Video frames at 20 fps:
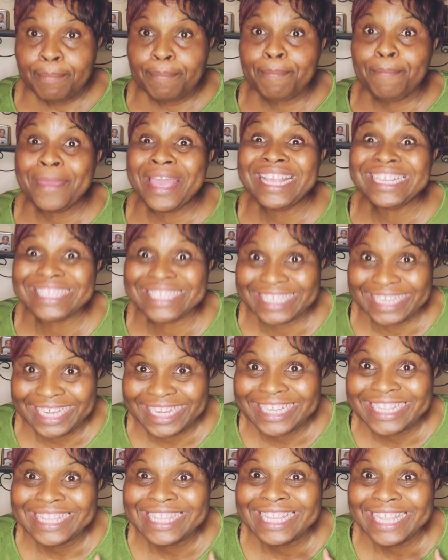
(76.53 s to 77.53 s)

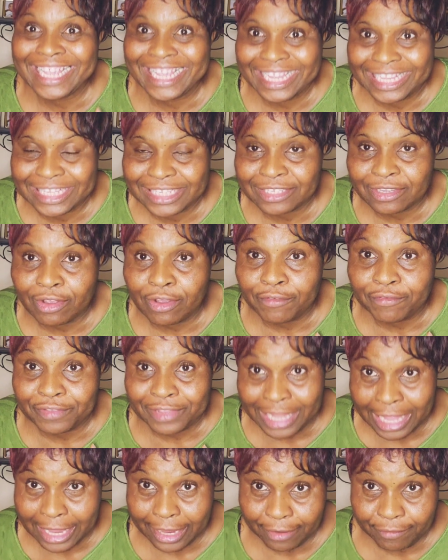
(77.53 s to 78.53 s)
basic needs of
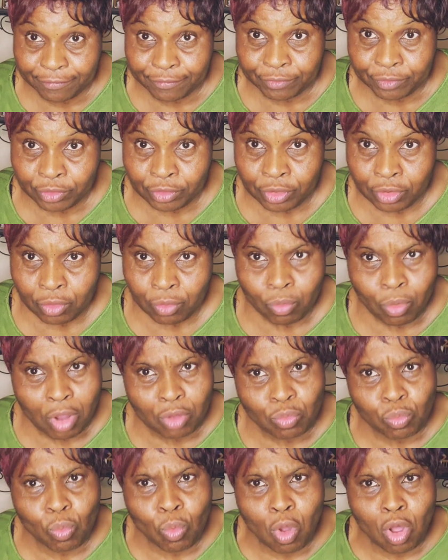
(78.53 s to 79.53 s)
life.
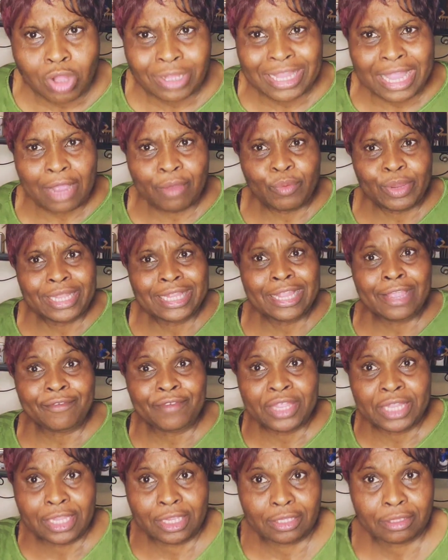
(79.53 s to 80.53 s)
What world are we
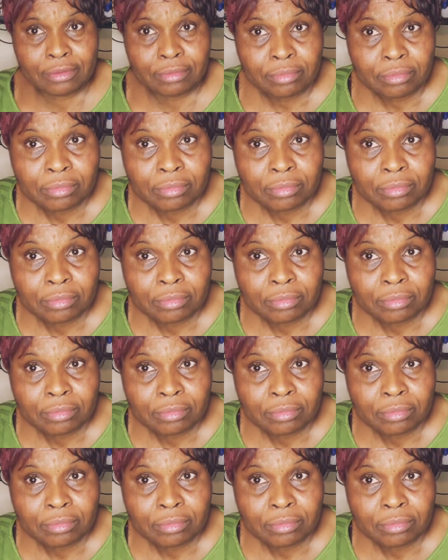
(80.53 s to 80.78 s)
living in?